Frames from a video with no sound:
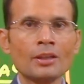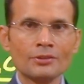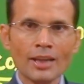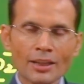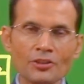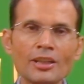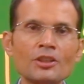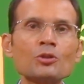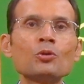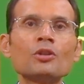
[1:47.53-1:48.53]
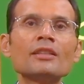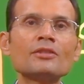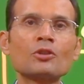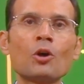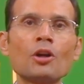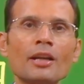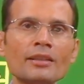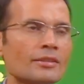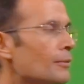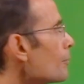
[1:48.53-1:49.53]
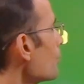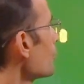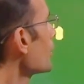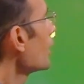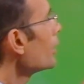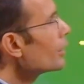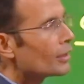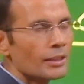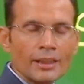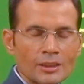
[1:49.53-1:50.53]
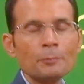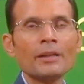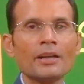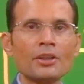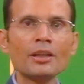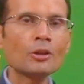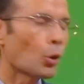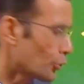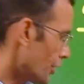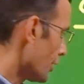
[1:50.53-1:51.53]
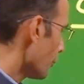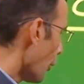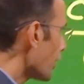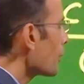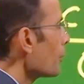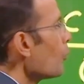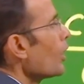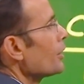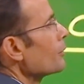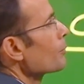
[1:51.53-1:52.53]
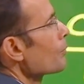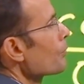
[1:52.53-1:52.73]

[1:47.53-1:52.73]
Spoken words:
That ratio is called as respiratory quotient, point number one.